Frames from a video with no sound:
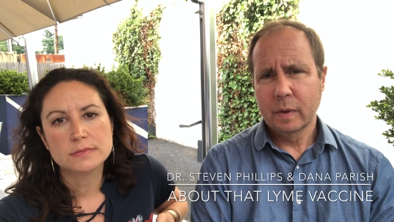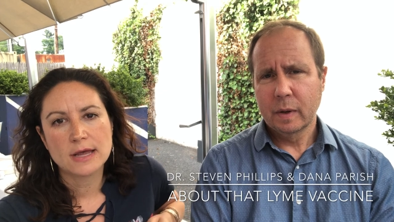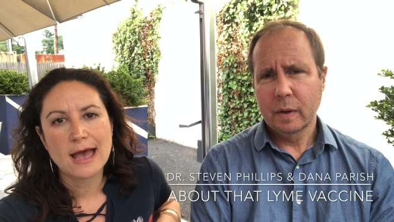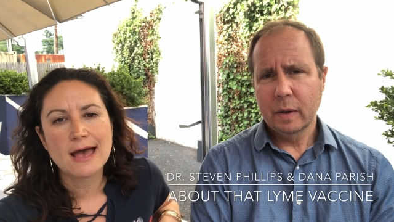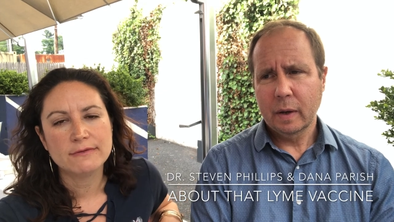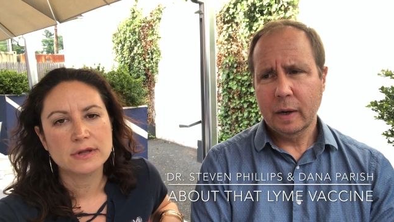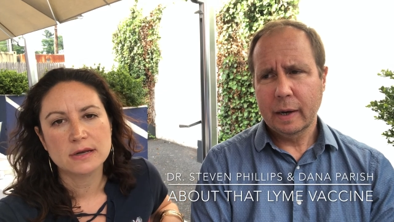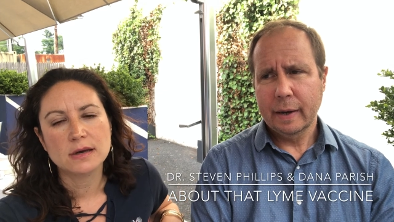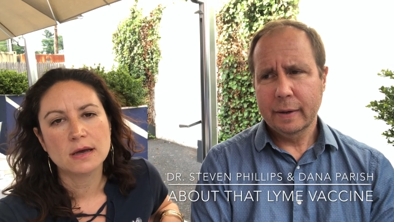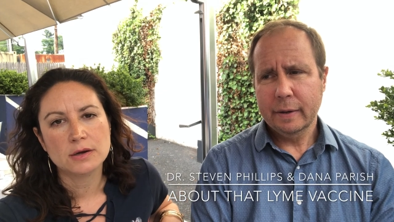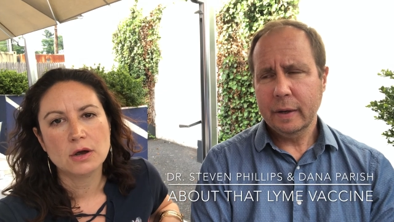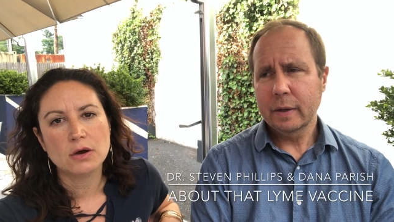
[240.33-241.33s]
Speaker 1: have it and
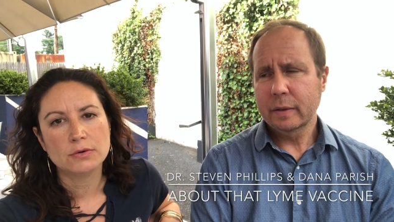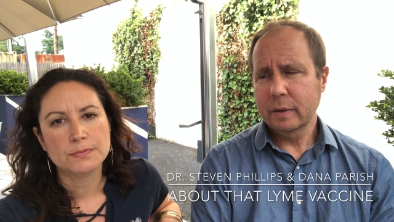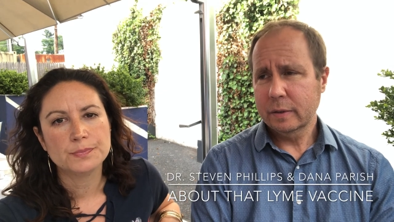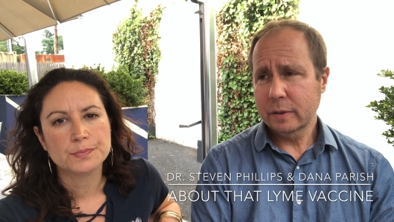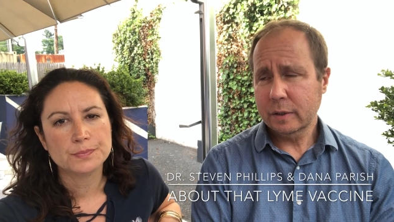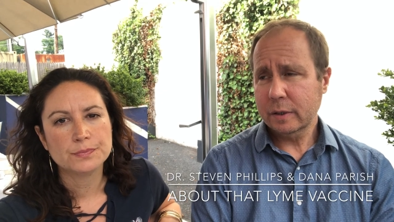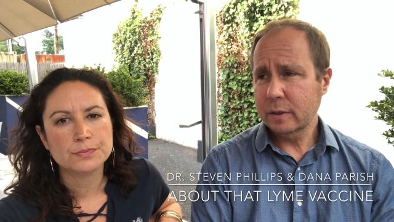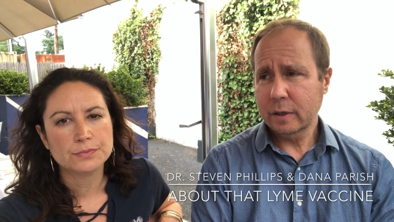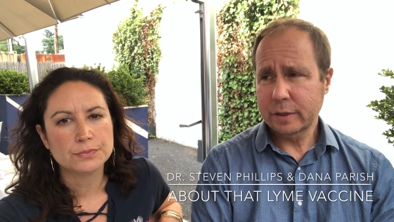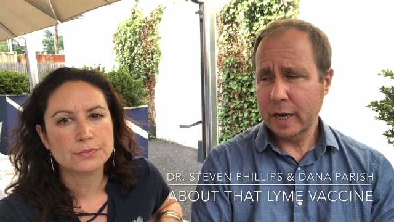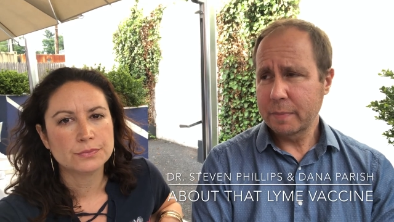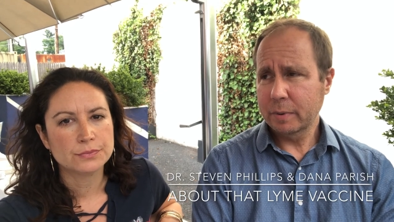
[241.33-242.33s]
not yeah, know. Yeah, this is just an
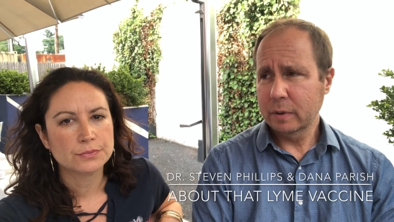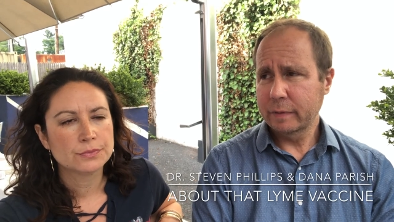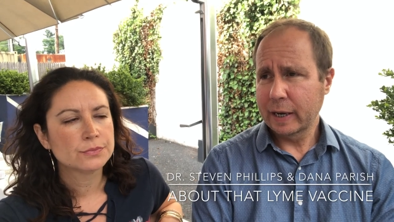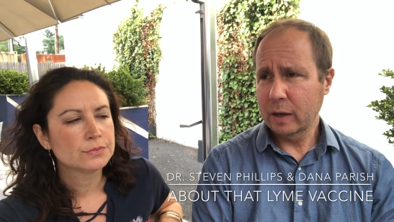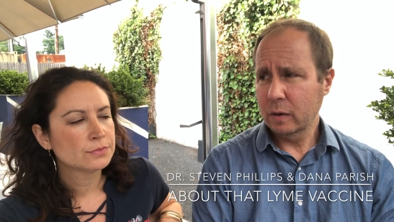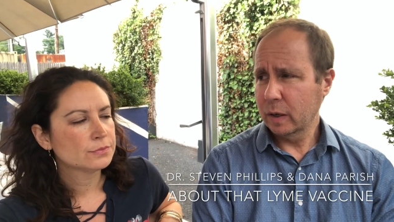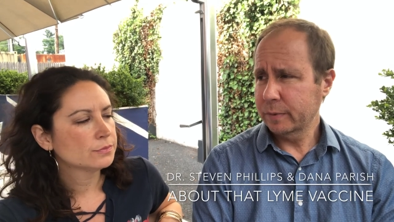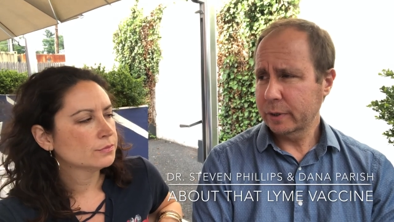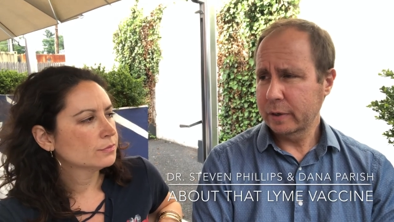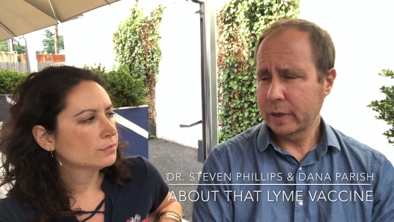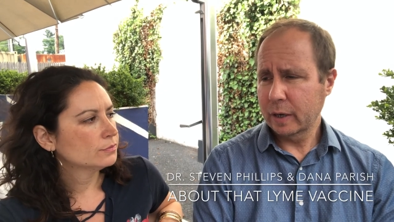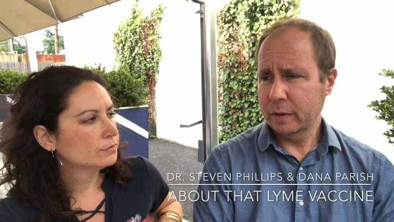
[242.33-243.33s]
example of how
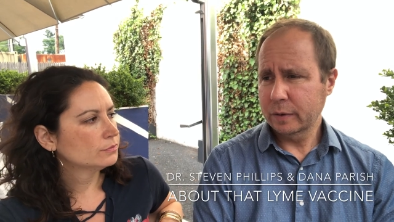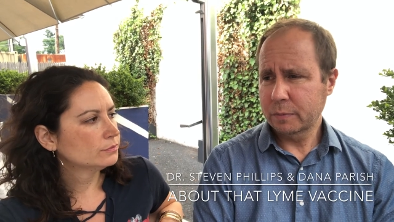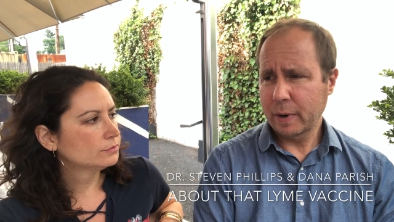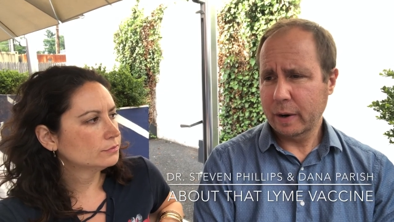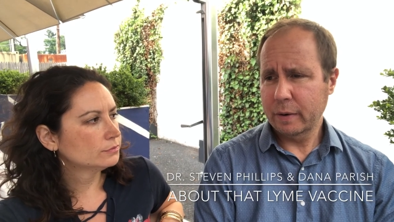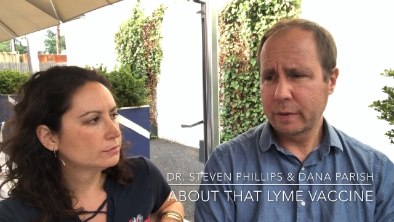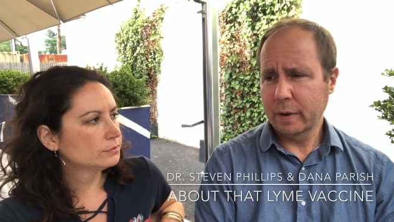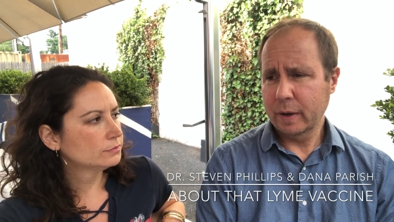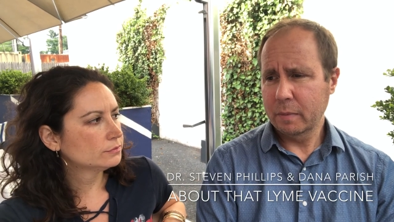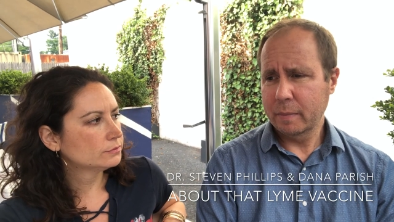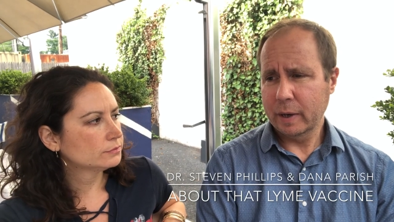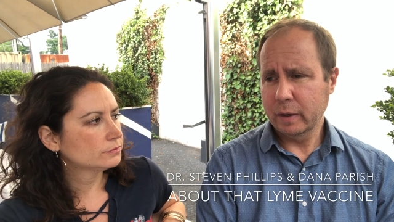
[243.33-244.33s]
upside down this
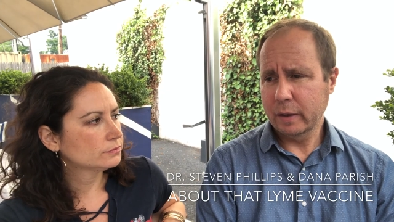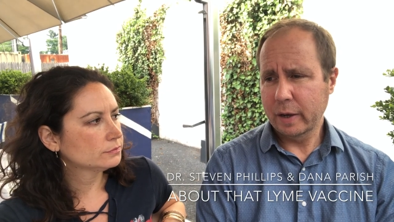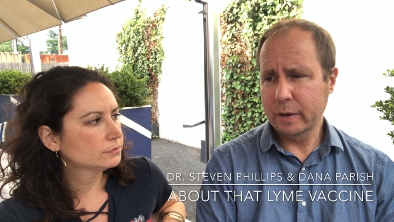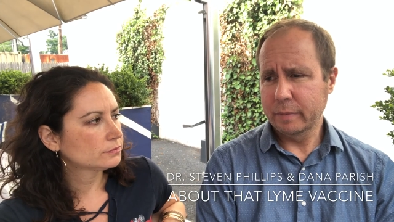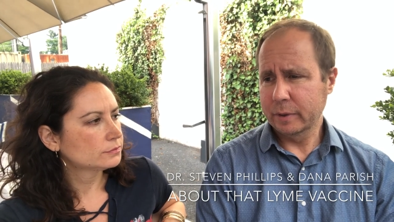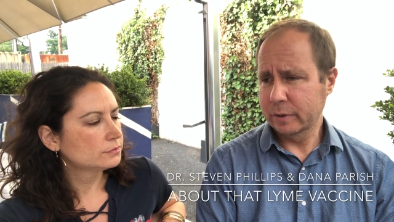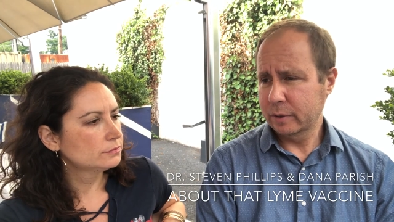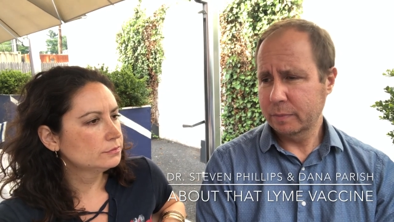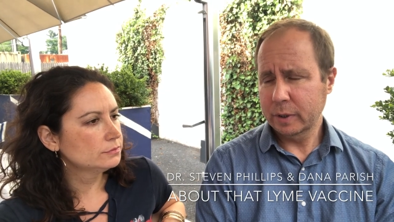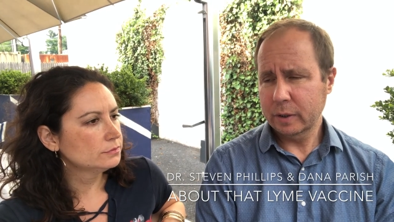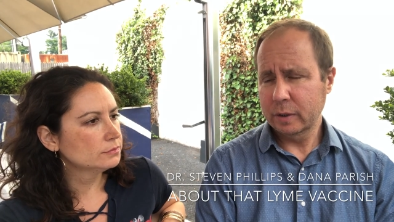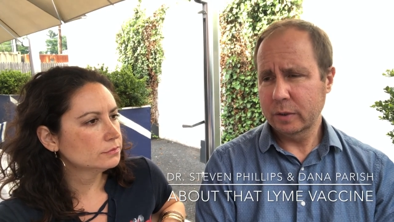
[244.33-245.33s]
paradigm about Lyme is,
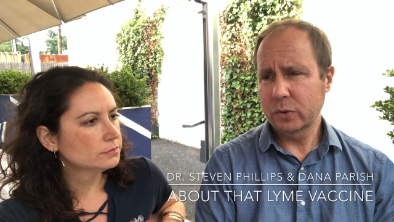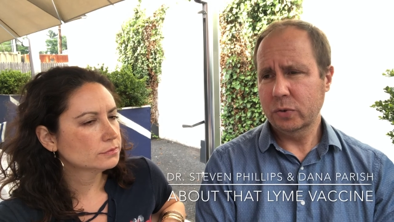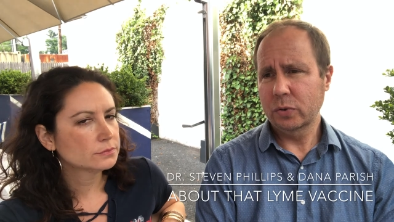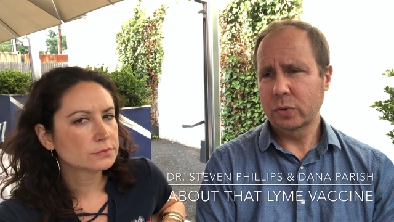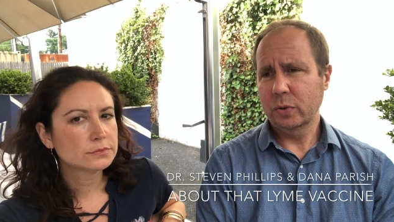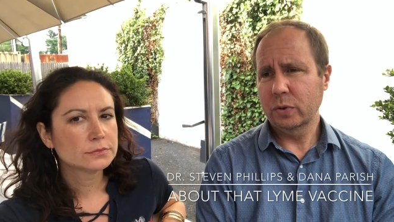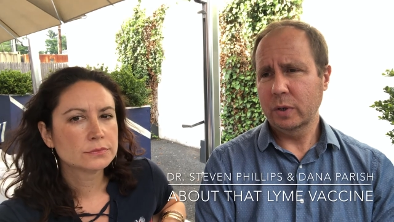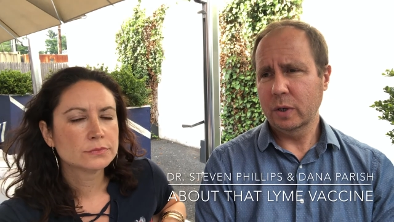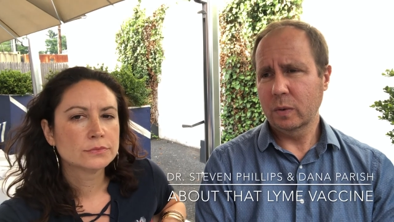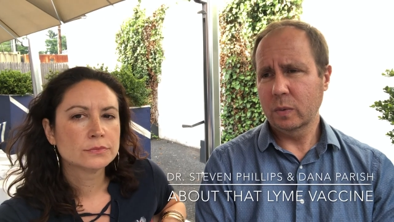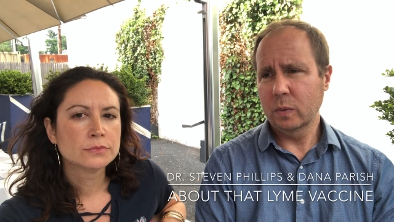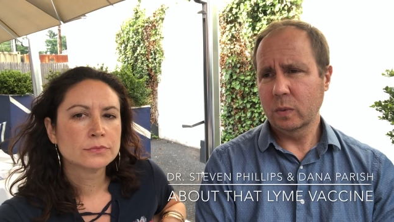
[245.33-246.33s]
because, you
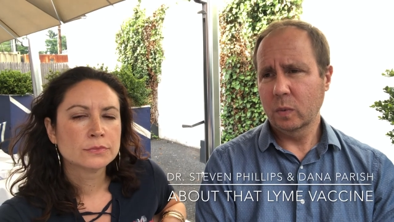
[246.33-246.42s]
know,